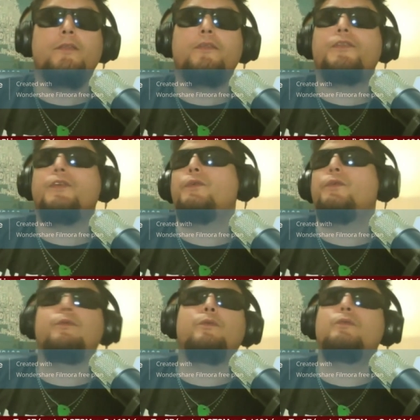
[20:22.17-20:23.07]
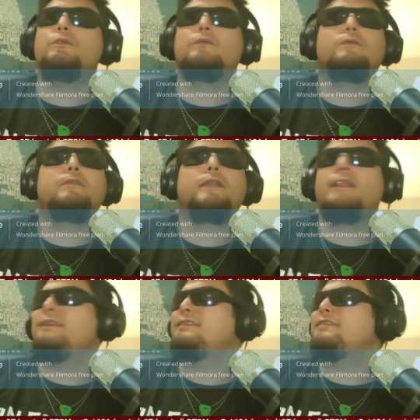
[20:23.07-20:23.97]
to
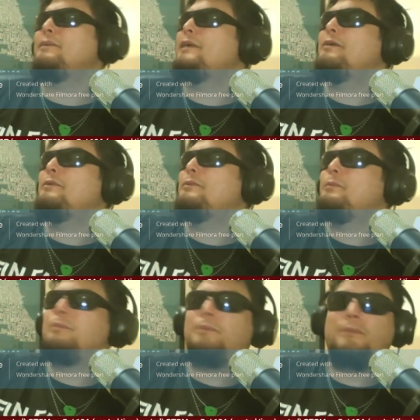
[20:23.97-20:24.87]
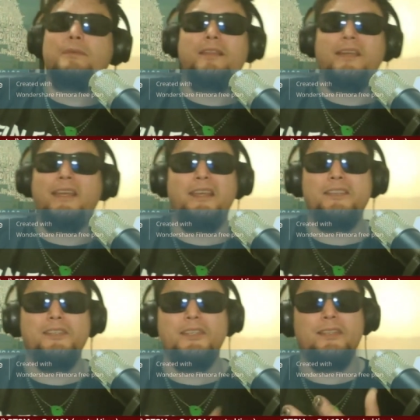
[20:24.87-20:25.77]
somehow the
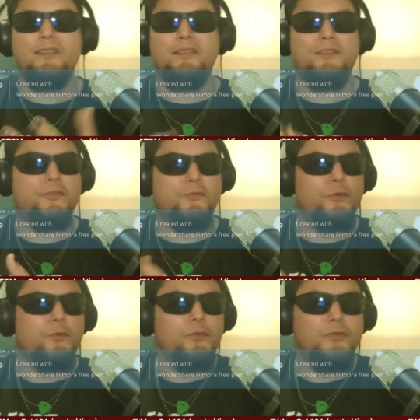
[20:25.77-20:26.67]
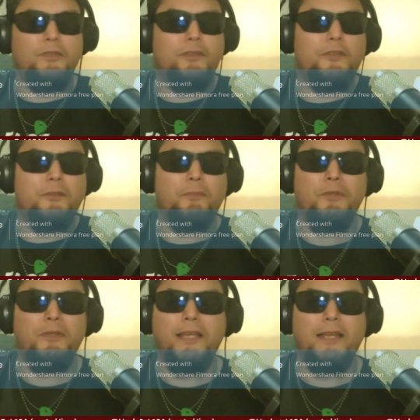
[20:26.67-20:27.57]
hinges and screws and you're gonna
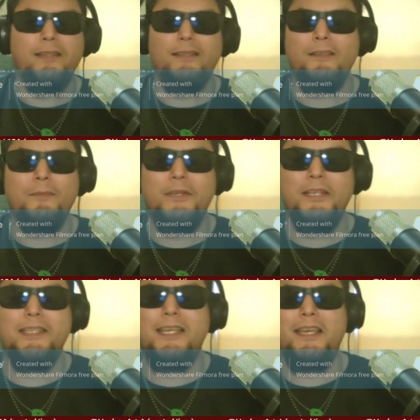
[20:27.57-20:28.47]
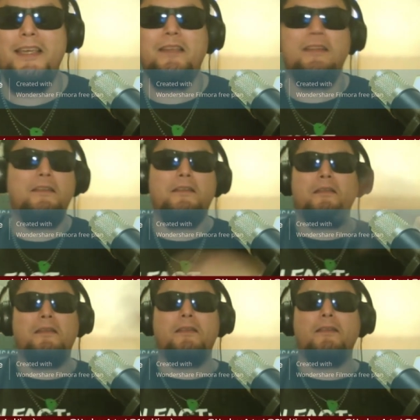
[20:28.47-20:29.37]
put that in somebody's hand and,
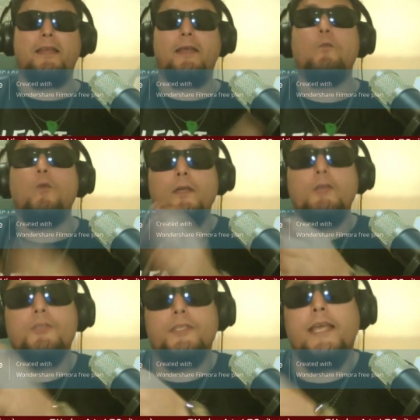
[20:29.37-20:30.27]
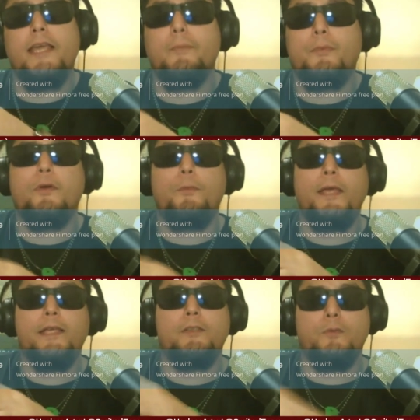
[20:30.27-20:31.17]
and, like what you're saying bro
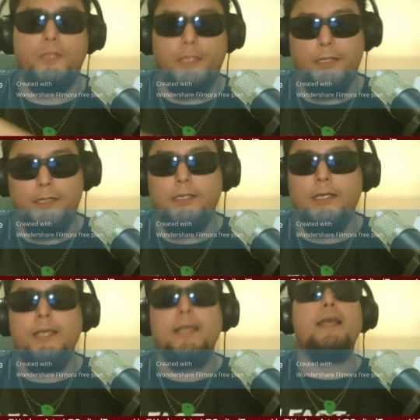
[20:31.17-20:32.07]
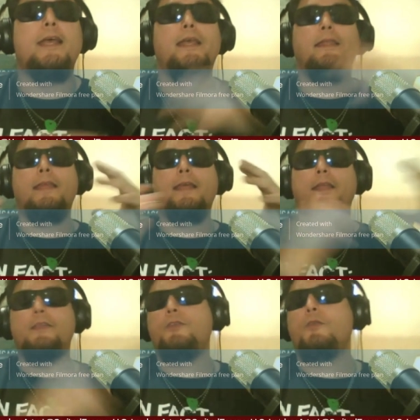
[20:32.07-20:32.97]
makes no sense and
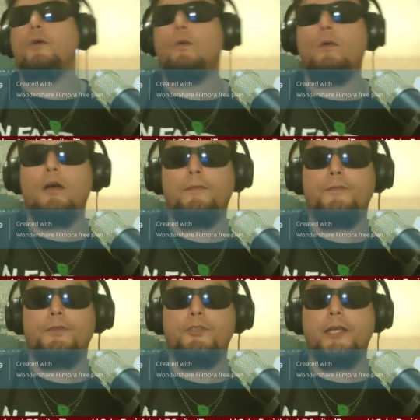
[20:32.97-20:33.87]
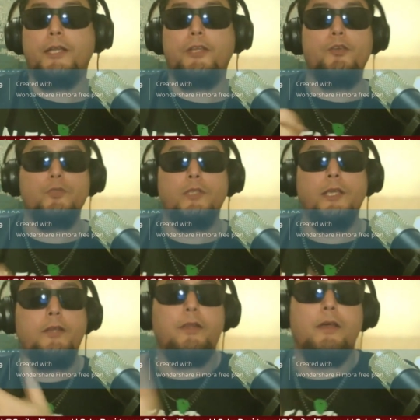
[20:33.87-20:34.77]
then you go off and try to use
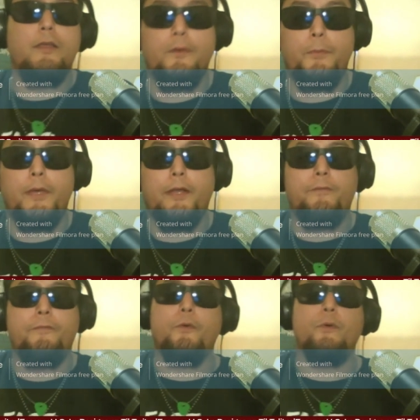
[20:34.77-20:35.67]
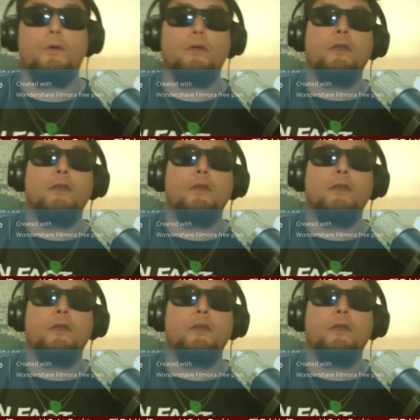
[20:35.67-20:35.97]
another metaphor